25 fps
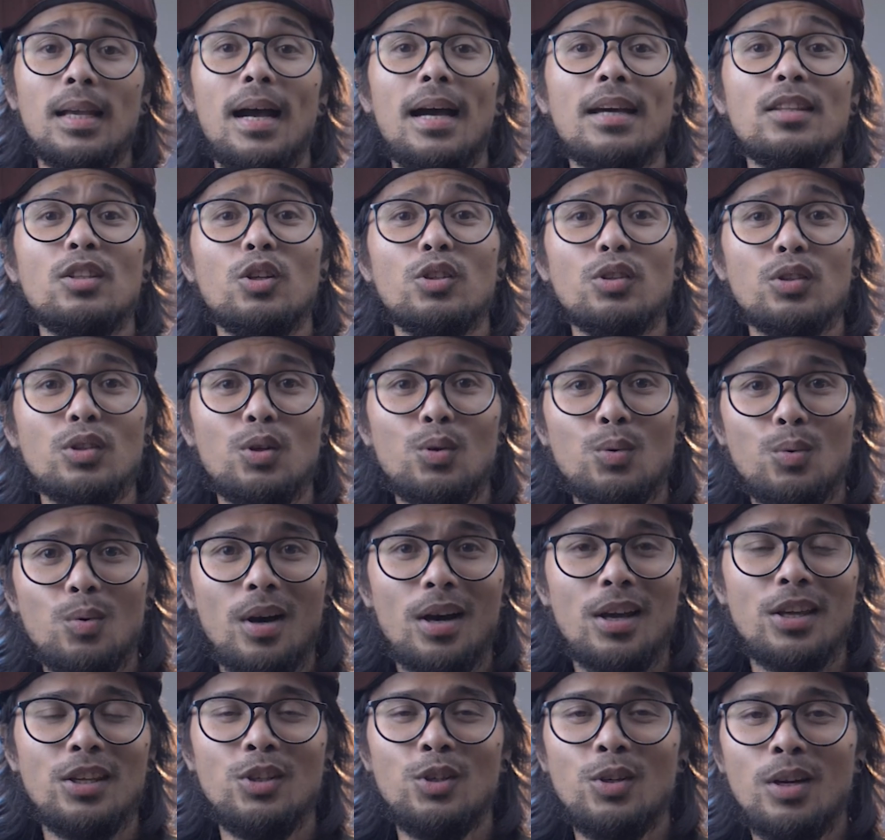I don't know why
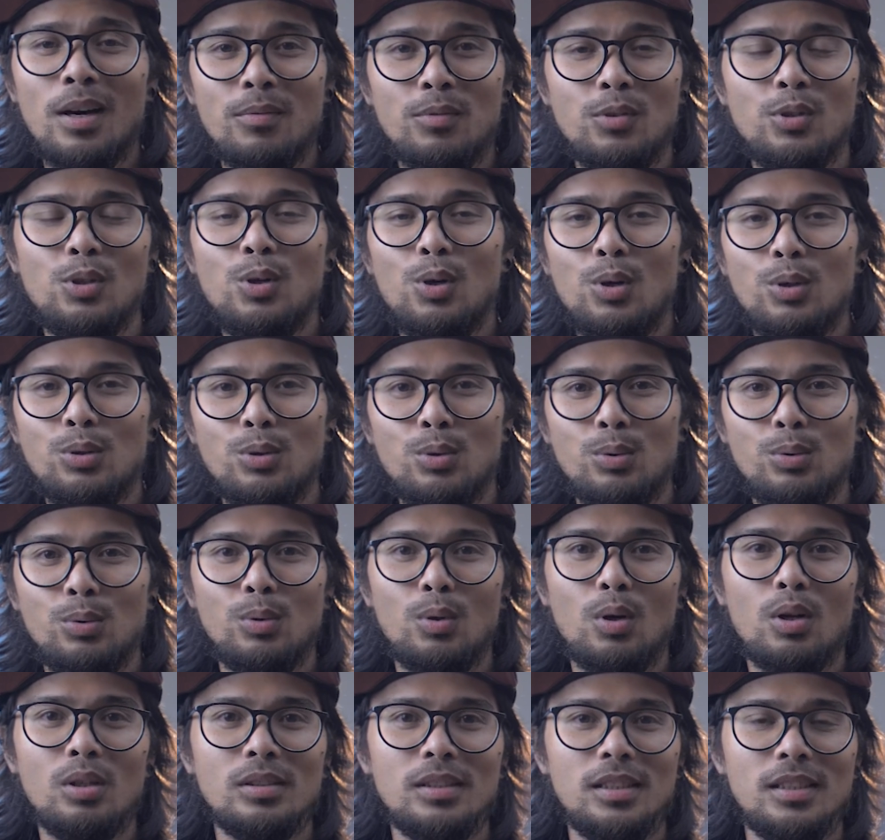you have to go through
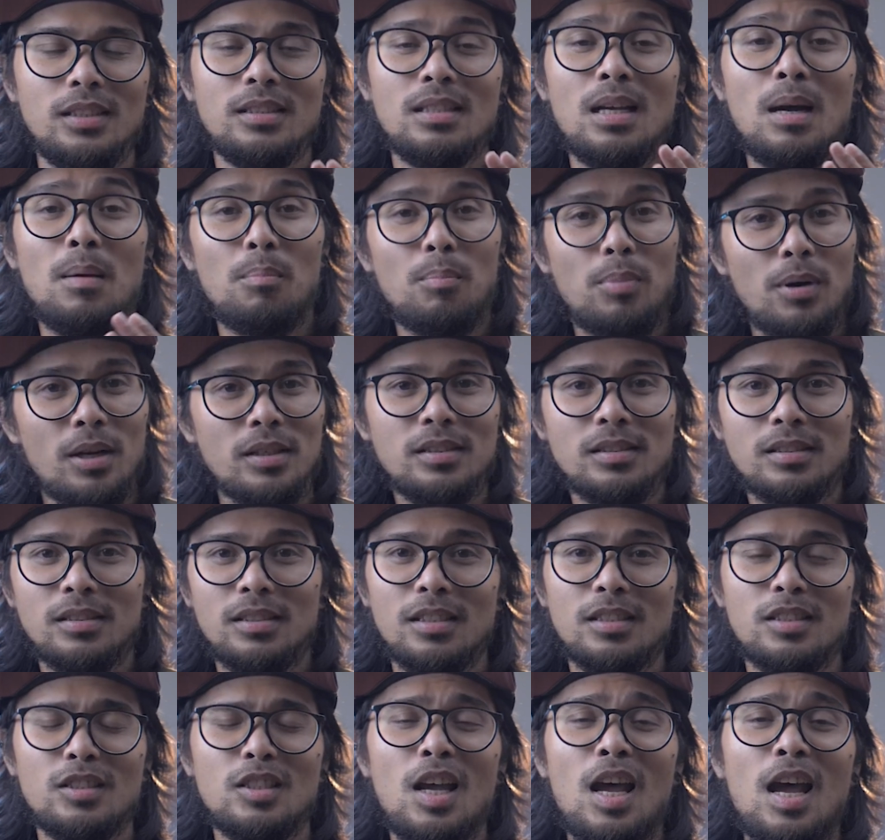all these
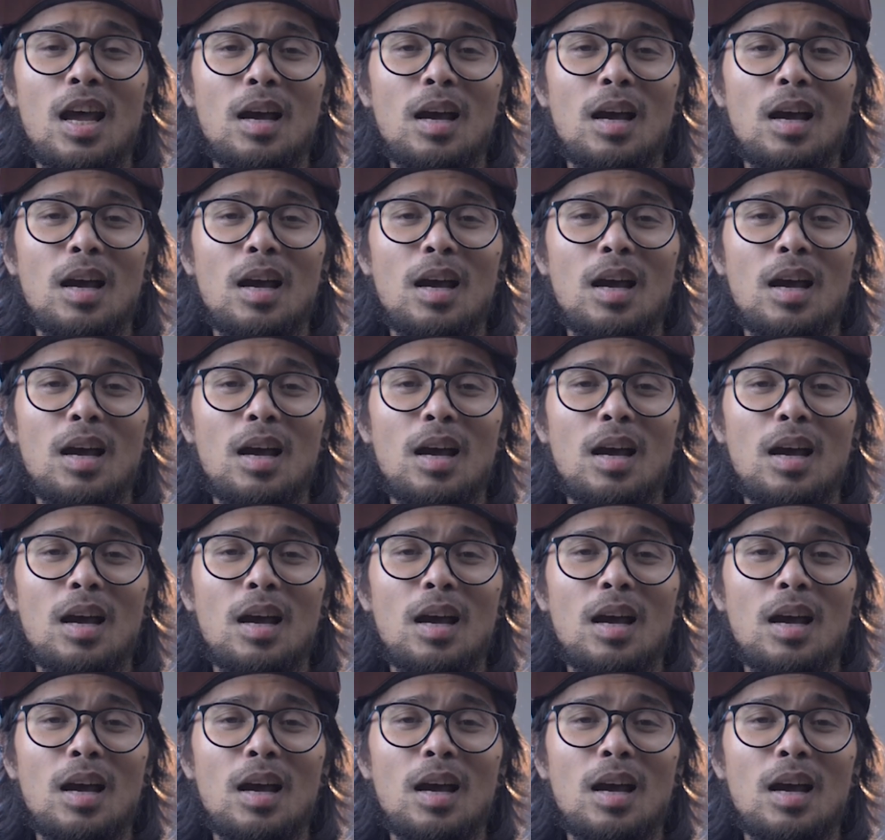processes,